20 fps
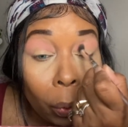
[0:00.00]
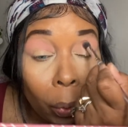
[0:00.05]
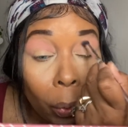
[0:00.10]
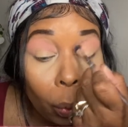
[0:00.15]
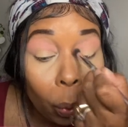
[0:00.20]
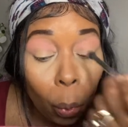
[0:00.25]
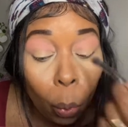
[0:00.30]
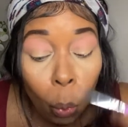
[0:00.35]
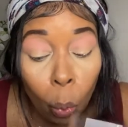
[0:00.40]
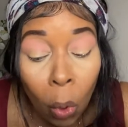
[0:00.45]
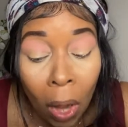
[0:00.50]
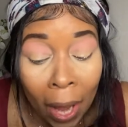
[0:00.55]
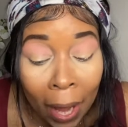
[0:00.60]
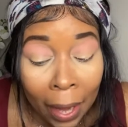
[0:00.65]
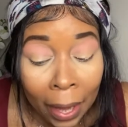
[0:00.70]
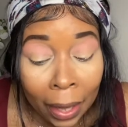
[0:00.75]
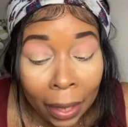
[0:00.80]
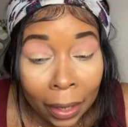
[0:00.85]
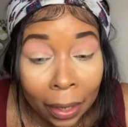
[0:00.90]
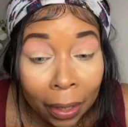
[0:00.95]

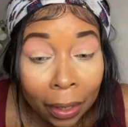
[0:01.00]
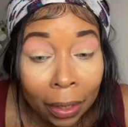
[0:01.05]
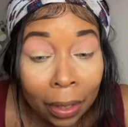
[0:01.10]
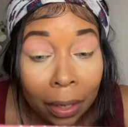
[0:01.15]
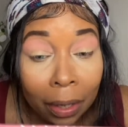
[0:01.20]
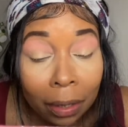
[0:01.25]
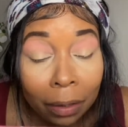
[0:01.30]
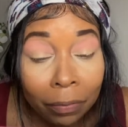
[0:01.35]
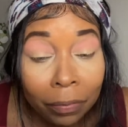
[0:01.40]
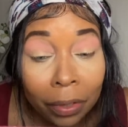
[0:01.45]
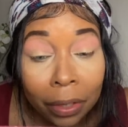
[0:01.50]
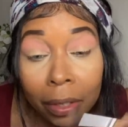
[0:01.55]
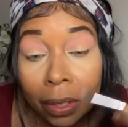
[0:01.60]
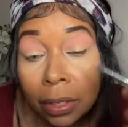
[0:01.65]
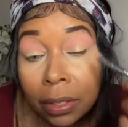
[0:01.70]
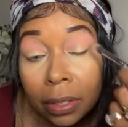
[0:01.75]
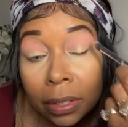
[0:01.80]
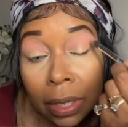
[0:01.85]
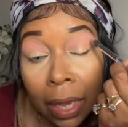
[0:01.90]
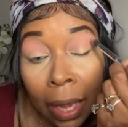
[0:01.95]
Why haven't
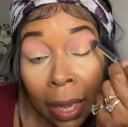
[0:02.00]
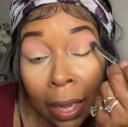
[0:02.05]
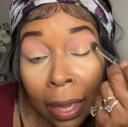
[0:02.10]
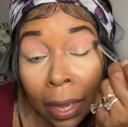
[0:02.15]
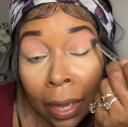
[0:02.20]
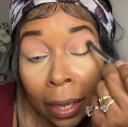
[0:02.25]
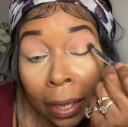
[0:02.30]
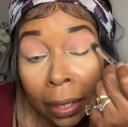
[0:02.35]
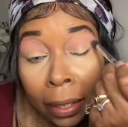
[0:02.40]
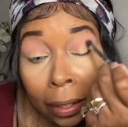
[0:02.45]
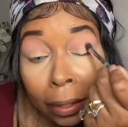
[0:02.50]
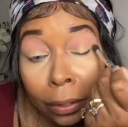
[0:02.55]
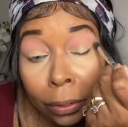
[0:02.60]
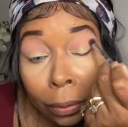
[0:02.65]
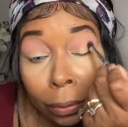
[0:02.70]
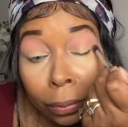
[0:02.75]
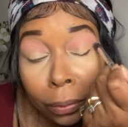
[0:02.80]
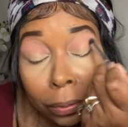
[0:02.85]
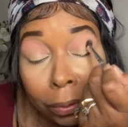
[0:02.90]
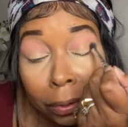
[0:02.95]
I
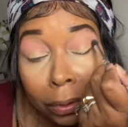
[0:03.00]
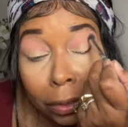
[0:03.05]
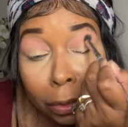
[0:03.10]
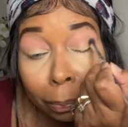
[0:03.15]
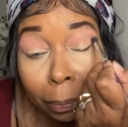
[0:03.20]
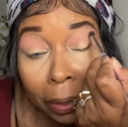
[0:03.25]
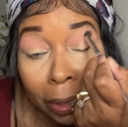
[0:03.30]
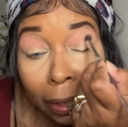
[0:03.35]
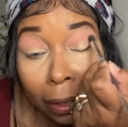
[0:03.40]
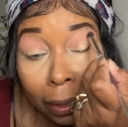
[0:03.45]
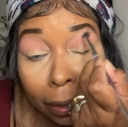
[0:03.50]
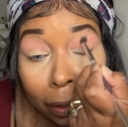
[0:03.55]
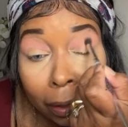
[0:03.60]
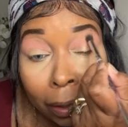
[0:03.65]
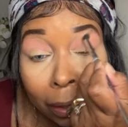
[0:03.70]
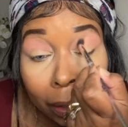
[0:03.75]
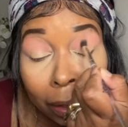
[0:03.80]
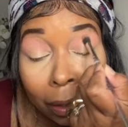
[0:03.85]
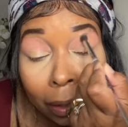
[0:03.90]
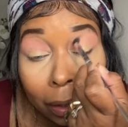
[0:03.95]
used this palette?
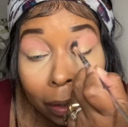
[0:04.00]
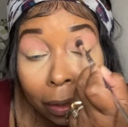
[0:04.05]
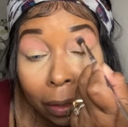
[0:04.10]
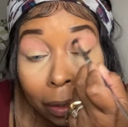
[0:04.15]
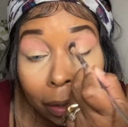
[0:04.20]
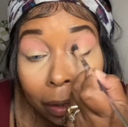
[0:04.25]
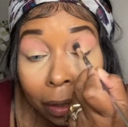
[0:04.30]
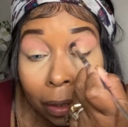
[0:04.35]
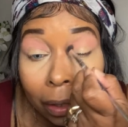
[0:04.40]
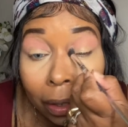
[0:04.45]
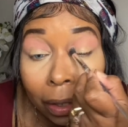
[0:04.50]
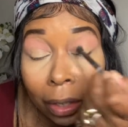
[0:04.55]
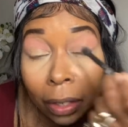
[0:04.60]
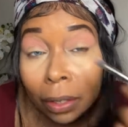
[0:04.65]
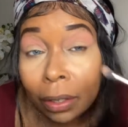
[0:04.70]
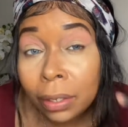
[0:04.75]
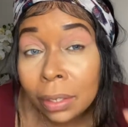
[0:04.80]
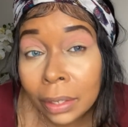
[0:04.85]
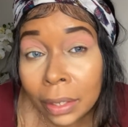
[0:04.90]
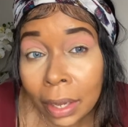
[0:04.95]
And
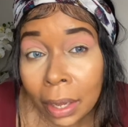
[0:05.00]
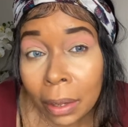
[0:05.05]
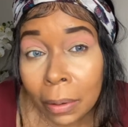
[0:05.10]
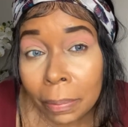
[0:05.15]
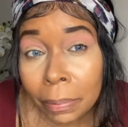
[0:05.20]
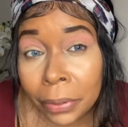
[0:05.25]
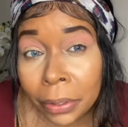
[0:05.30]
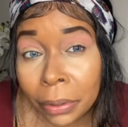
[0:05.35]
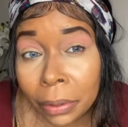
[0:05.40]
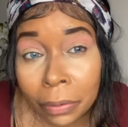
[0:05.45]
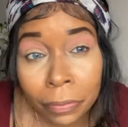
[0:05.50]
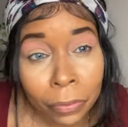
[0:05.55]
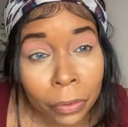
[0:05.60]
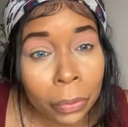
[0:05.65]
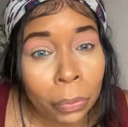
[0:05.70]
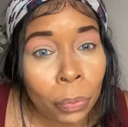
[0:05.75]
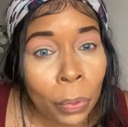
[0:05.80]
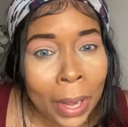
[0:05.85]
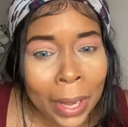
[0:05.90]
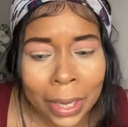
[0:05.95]
look how beautiful.
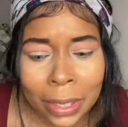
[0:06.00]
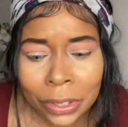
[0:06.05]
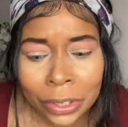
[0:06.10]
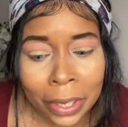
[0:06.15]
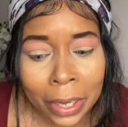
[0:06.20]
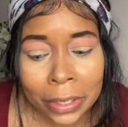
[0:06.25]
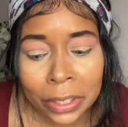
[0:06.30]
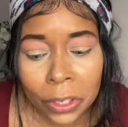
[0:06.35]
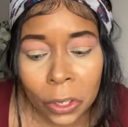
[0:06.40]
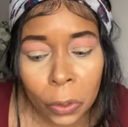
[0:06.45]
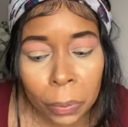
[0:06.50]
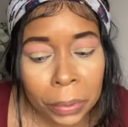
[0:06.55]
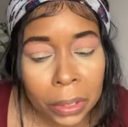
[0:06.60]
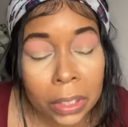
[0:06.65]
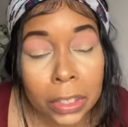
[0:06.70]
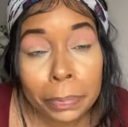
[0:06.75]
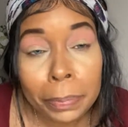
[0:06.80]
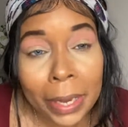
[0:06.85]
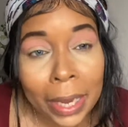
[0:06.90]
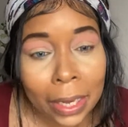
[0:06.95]
Why ain't y'all told me this
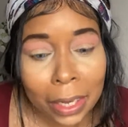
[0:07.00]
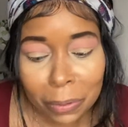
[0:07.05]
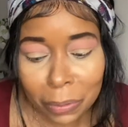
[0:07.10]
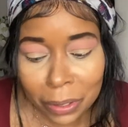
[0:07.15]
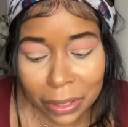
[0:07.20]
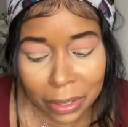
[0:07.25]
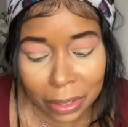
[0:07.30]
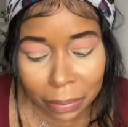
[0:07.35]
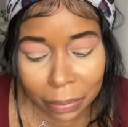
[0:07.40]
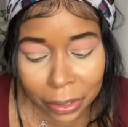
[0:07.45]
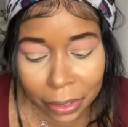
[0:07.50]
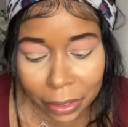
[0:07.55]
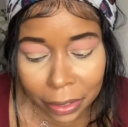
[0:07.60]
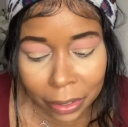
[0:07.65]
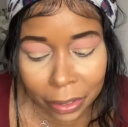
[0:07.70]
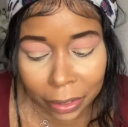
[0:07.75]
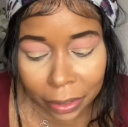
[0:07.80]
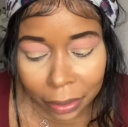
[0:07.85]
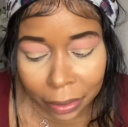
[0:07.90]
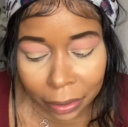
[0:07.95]
palette was some good?
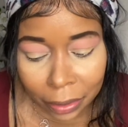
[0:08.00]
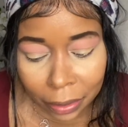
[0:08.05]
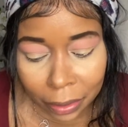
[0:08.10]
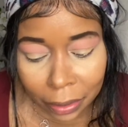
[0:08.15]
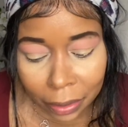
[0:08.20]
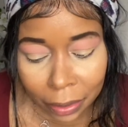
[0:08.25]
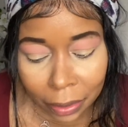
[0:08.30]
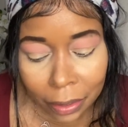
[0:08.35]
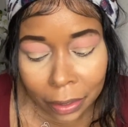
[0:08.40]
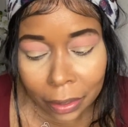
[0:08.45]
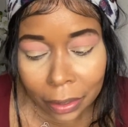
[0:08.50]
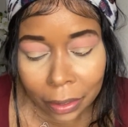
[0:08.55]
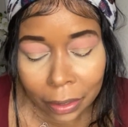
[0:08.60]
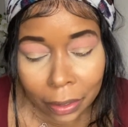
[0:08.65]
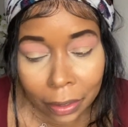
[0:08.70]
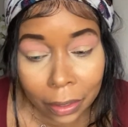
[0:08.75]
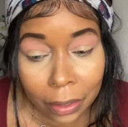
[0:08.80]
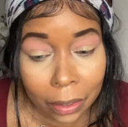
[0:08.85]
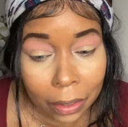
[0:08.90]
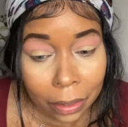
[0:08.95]

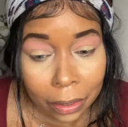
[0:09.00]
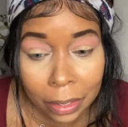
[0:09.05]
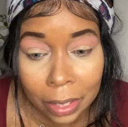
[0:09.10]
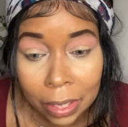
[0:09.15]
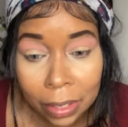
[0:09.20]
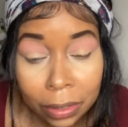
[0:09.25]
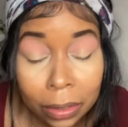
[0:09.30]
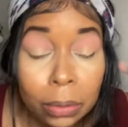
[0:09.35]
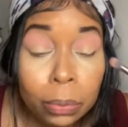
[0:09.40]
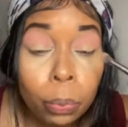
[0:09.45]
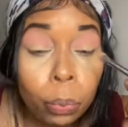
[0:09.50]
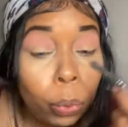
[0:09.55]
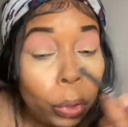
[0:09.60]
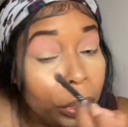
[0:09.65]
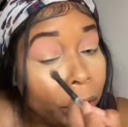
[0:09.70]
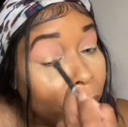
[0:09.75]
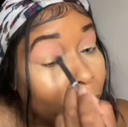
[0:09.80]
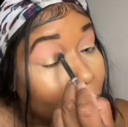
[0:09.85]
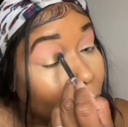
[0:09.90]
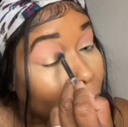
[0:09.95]
That's
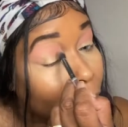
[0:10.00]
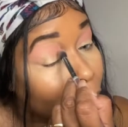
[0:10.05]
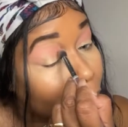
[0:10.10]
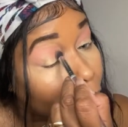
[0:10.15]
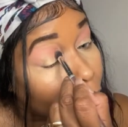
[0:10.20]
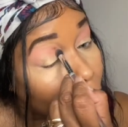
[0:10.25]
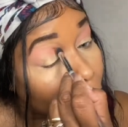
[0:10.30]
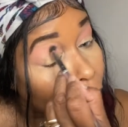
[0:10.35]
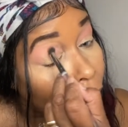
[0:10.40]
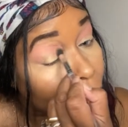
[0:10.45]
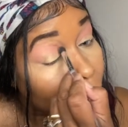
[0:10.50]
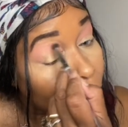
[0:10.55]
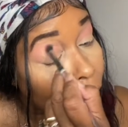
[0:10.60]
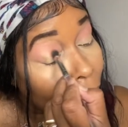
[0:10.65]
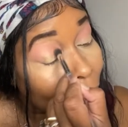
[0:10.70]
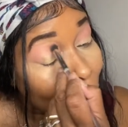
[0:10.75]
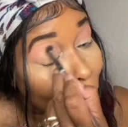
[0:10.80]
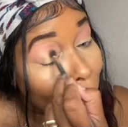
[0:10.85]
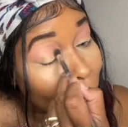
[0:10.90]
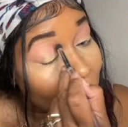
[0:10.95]
weird. I've
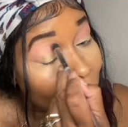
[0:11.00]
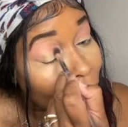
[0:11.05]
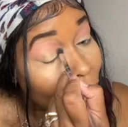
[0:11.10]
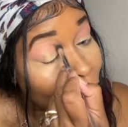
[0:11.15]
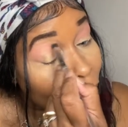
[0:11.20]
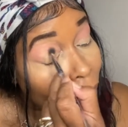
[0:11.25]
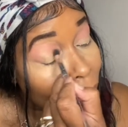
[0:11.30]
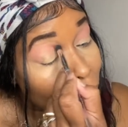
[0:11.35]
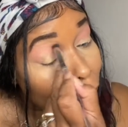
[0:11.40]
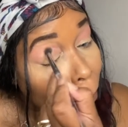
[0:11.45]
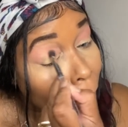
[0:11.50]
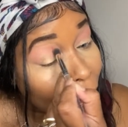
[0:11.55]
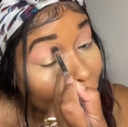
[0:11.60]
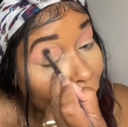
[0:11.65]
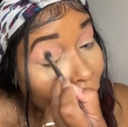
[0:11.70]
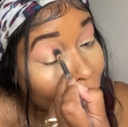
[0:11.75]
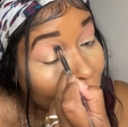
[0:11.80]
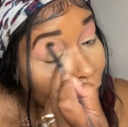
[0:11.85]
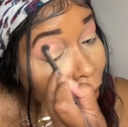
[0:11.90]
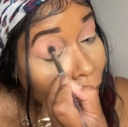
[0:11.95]
been having this
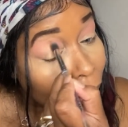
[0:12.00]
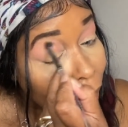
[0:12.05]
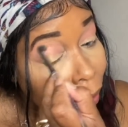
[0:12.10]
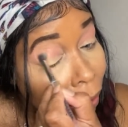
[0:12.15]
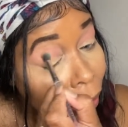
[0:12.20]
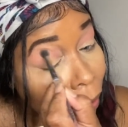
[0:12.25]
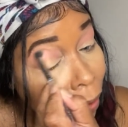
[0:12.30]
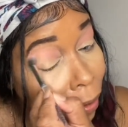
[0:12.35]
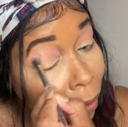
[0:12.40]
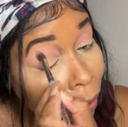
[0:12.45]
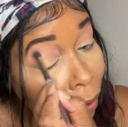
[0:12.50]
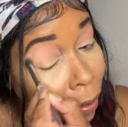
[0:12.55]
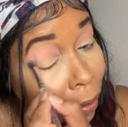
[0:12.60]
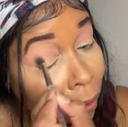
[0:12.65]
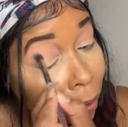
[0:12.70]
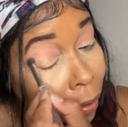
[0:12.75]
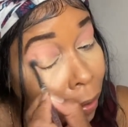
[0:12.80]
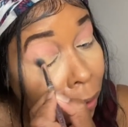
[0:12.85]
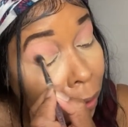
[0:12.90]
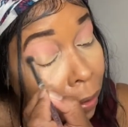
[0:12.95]
palette
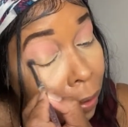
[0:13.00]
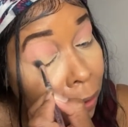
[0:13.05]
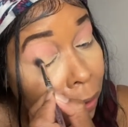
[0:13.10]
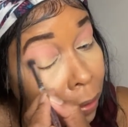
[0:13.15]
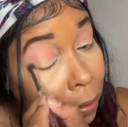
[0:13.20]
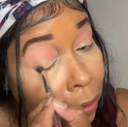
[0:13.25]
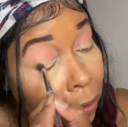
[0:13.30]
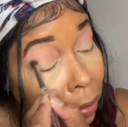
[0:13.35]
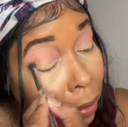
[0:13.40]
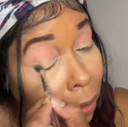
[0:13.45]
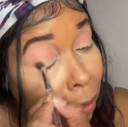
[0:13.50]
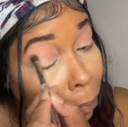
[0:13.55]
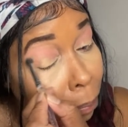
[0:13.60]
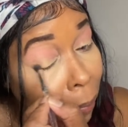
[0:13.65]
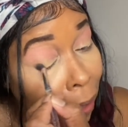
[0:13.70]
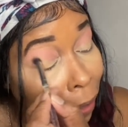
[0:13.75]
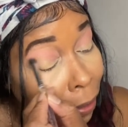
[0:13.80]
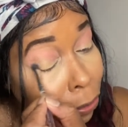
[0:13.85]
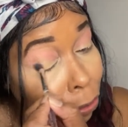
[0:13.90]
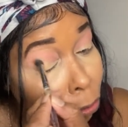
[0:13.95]
sit in my
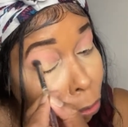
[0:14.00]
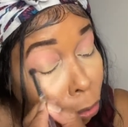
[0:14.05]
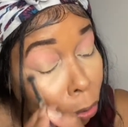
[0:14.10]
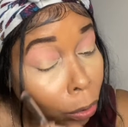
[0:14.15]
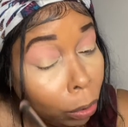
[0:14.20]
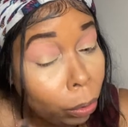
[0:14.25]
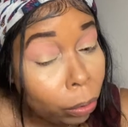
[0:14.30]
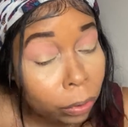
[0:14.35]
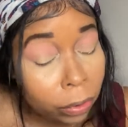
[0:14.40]
drawer